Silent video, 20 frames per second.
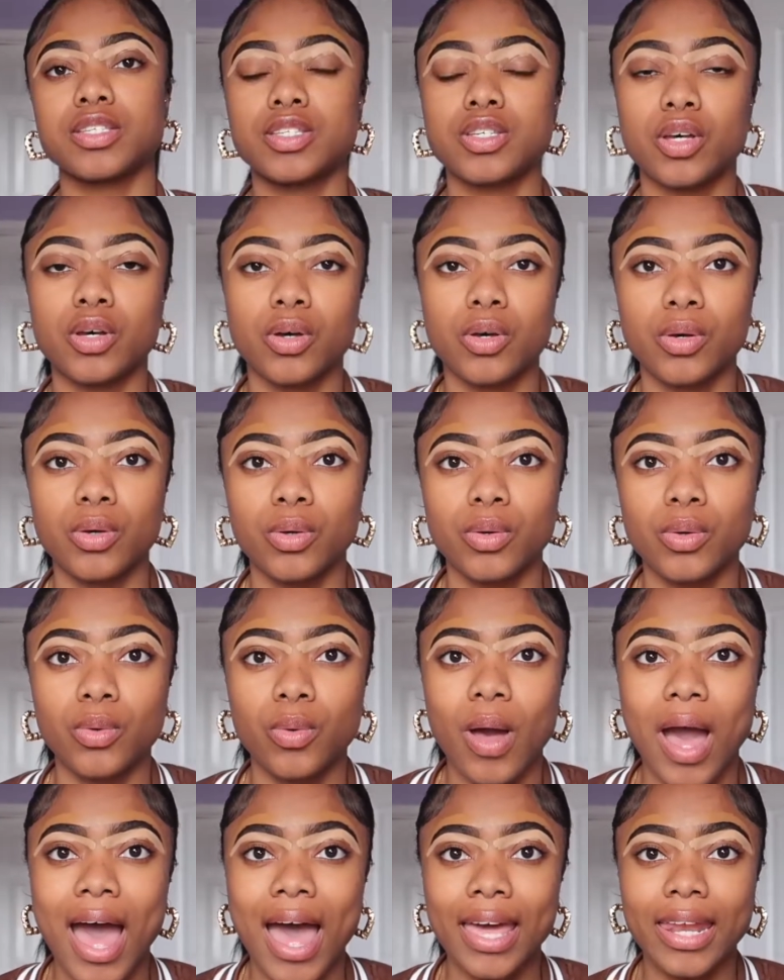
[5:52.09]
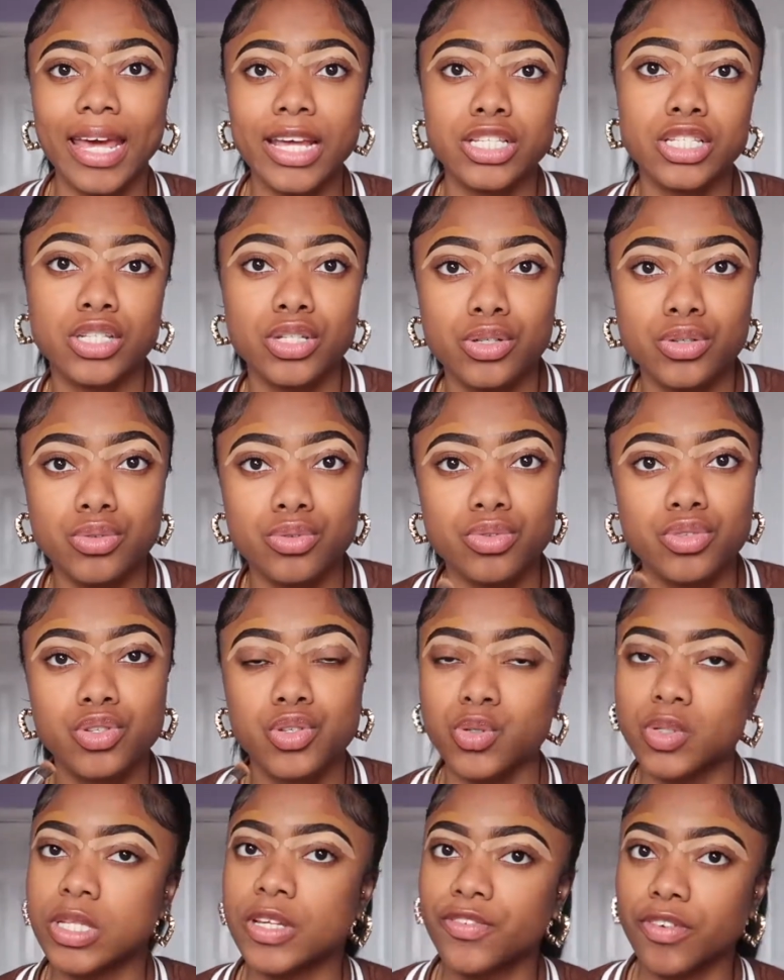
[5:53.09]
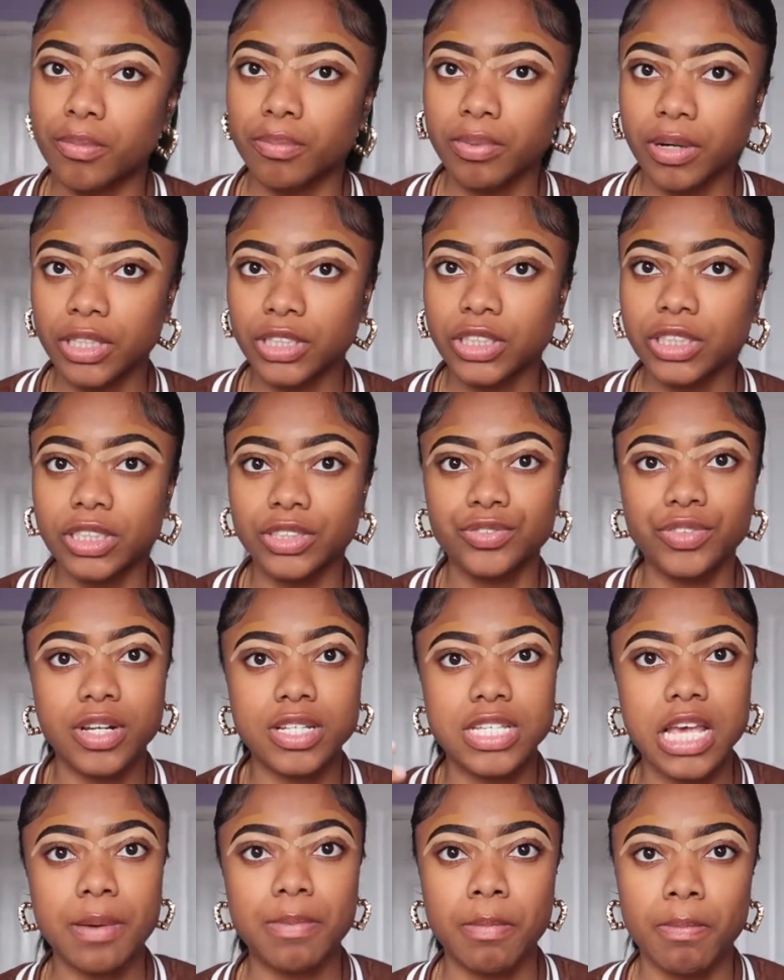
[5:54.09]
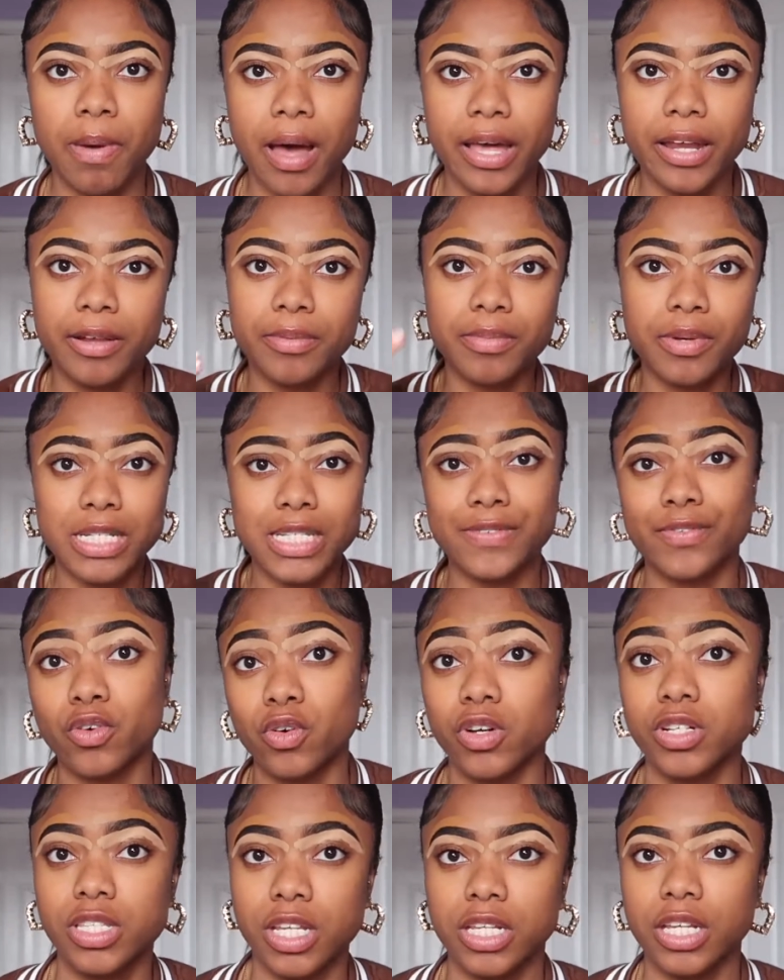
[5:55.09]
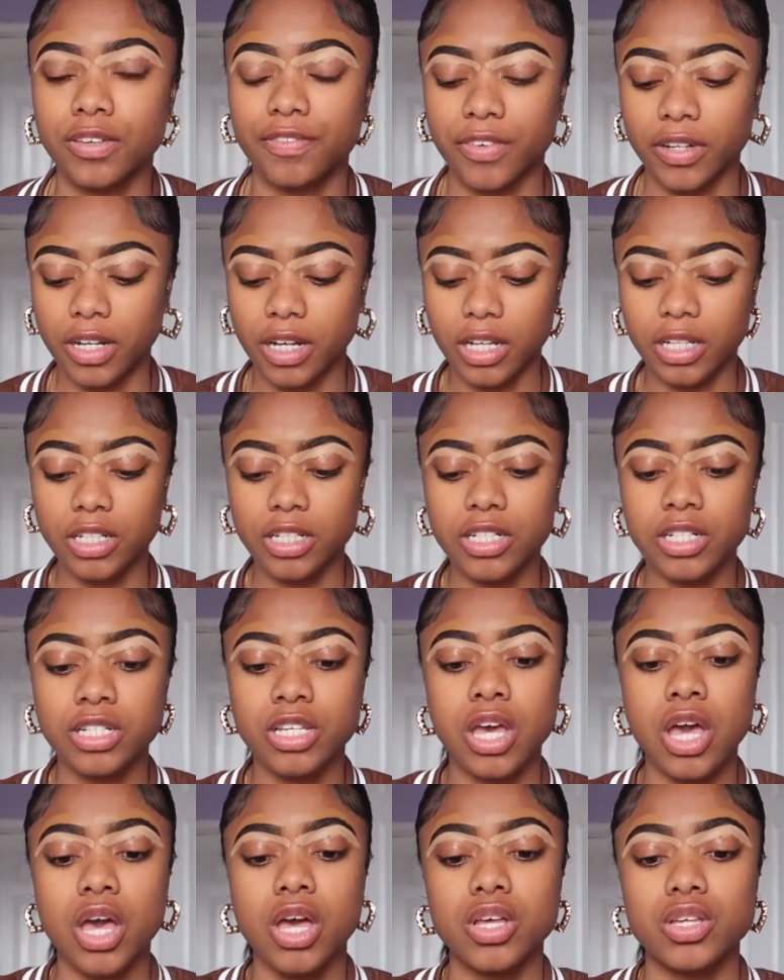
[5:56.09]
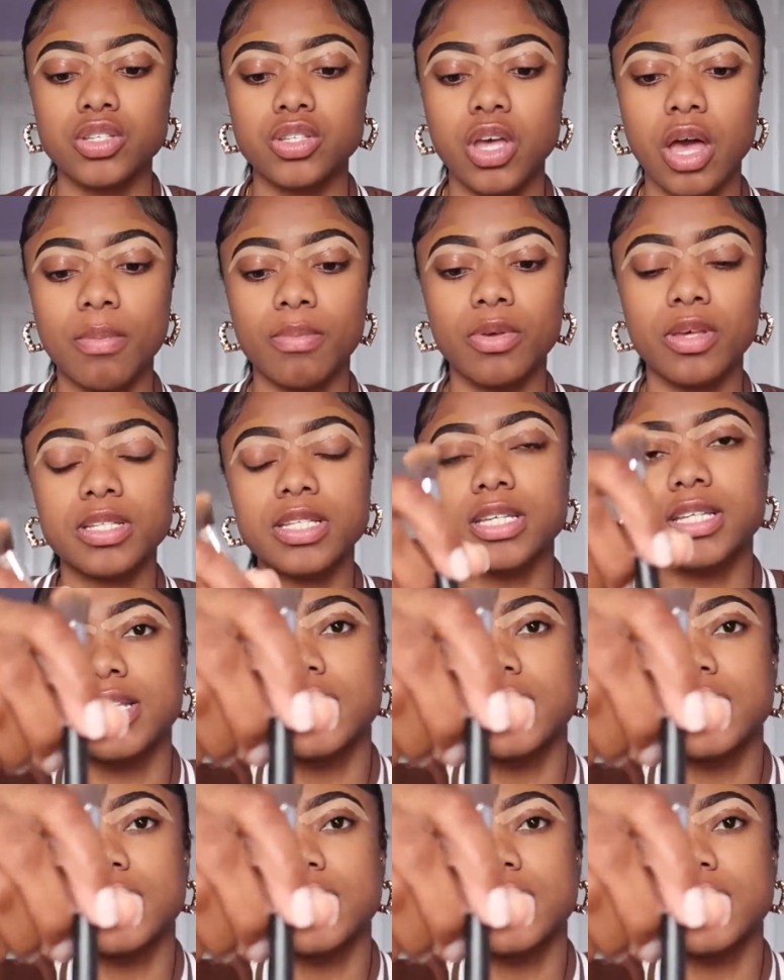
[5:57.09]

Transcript: so I like to use two different brushes for the top and bottom, because of course they're different colors. So I'm using